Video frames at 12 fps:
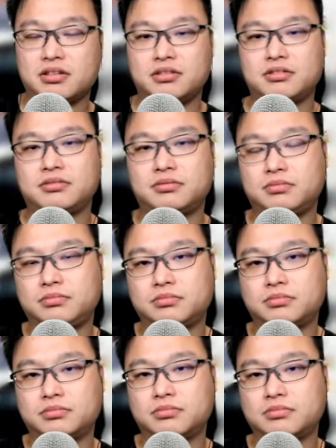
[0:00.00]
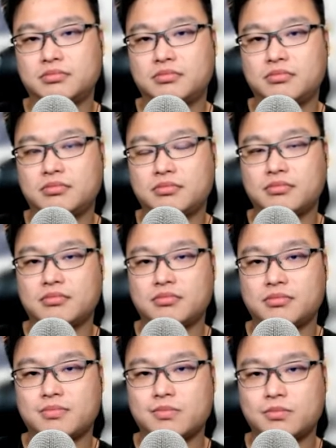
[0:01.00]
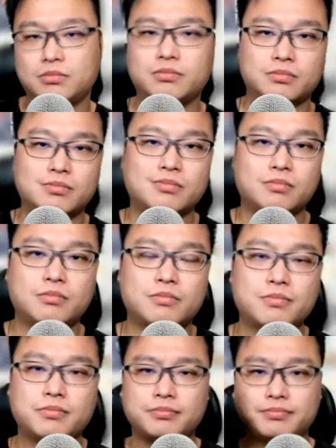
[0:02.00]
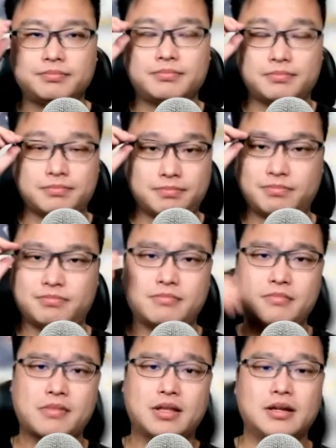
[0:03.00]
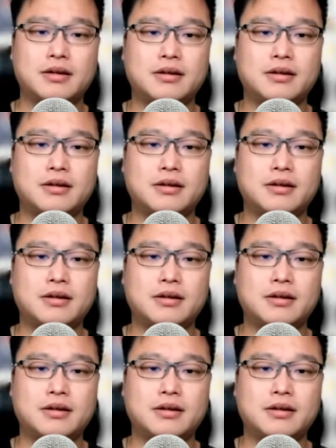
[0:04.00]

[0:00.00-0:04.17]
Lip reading: to you will probably use it for video editing,